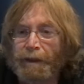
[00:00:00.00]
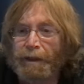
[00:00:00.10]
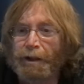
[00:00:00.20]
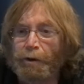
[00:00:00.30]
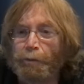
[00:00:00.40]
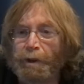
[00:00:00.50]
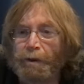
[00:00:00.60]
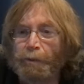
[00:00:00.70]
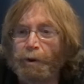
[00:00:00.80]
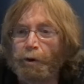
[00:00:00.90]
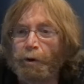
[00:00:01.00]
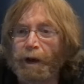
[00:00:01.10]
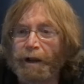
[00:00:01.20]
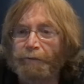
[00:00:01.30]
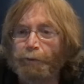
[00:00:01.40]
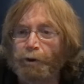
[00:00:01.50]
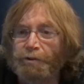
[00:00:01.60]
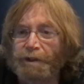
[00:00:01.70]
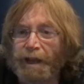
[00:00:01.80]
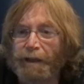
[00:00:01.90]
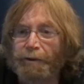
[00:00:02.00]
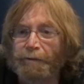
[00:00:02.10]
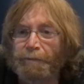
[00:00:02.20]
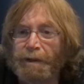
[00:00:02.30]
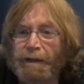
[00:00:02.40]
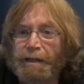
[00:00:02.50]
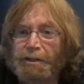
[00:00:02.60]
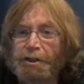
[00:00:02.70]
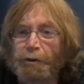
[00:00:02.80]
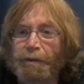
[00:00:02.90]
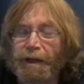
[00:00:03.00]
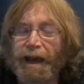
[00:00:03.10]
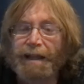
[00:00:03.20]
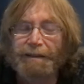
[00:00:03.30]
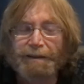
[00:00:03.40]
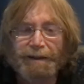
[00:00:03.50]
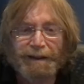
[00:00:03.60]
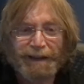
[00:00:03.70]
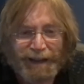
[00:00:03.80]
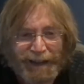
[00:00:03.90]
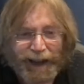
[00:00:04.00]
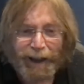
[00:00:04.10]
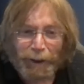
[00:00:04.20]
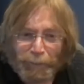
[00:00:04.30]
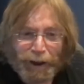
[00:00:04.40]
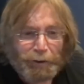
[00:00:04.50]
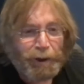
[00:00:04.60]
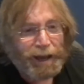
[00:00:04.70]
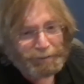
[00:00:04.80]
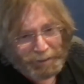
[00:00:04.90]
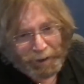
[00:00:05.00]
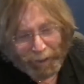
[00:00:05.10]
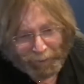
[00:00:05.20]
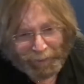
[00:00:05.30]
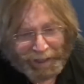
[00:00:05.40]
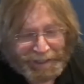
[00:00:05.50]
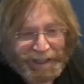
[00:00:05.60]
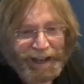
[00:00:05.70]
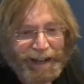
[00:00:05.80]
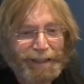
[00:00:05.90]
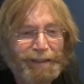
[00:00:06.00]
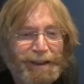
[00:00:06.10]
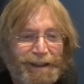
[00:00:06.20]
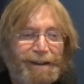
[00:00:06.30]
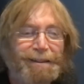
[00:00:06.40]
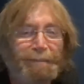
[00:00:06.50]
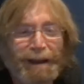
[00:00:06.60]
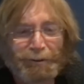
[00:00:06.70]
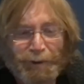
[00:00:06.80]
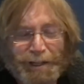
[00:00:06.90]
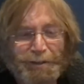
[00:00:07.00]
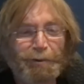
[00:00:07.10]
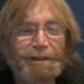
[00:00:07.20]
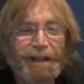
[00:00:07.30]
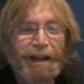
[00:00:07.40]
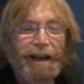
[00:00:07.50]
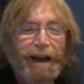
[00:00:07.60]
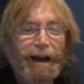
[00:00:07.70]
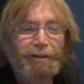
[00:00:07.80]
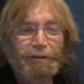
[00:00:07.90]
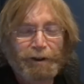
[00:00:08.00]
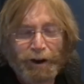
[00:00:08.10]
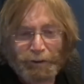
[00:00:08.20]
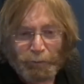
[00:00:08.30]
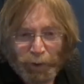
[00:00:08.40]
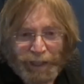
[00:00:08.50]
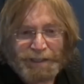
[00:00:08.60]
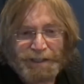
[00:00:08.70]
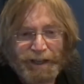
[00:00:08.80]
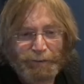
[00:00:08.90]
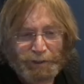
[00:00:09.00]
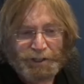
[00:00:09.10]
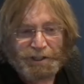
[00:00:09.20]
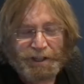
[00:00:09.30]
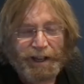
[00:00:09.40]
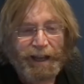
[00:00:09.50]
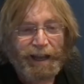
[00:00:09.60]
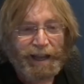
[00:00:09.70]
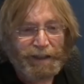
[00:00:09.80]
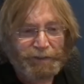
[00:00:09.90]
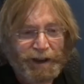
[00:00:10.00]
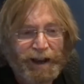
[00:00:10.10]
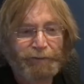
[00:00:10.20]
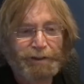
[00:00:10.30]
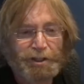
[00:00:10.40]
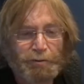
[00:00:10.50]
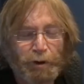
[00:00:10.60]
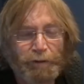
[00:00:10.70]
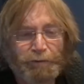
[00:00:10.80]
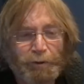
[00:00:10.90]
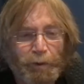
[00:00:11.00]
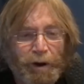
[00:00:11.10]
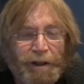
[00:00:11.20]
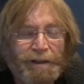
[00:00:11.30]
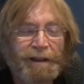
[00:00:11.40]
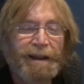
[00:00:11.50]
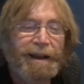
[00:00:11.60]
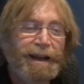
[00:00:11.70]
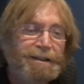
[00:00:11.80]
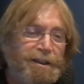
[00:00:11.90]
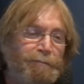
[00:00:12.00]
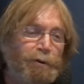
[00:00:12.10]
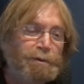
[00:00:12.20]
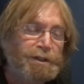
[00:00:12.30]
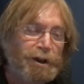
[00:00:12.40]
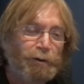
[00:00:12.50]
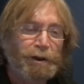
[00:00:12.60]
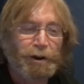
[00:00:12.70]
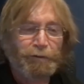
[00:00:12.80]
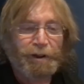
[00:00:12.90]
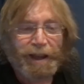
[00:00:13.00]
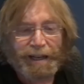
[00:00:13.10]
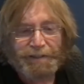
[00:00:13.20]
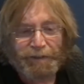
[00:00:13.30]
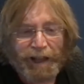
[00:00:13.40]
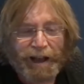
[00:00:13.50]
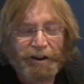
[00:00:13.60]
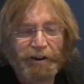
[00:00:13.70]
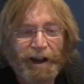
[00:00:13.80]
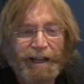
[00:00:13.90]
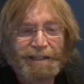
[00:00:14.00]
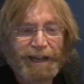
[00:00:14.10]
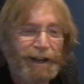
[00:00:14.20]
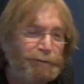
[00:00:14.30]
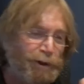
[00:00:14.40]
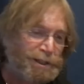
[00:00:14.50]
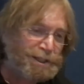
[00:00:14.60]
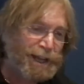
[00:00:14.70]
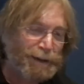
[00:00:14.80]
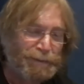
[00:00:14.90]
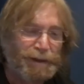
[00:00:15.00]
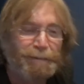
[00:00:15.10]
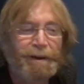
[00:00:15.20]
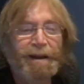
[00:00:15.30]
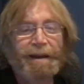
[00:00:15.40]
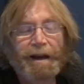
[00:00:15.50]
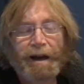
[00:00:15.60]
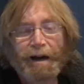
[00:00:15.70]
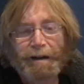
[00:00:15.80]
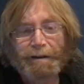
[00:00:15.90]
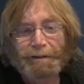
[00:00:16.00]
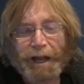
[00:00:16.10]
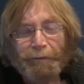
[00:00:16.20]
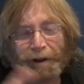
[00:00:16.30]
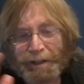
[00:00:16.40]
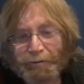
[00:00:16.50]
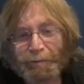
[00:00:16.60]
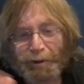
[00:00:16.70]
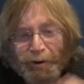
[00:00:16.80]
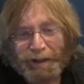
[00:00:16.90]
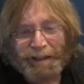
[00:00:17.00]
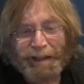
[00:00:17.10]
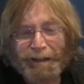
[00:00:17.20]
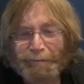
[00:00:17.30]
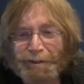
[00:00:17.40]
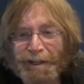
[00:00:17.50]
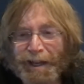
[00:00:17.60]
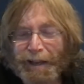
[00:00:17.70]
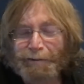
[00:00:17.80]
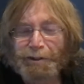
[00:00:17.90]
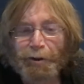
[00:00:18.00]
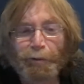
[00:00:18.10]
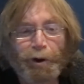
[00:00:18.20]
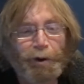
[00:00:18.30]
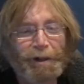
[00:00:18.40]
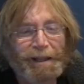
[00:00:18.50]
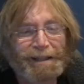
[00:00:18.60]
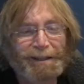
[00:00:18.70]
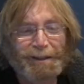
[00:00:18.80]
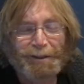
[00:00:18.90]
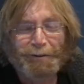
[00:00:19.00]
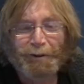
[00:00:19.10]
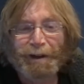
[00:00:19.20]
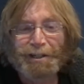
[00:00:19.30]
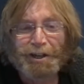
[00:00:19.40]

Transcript: you know, we, we all kind of work together. So with that, I, and by the way, I was a couple minutes late. I think uh, the main reason was on, on Wednesday, which is today, I give conference 12 to 1, and someone was going over a case of Langerhans. I didn't want to stop them. Uh, I didn't want to interrupt Tony Lynn. He was he was on a roll and doing a great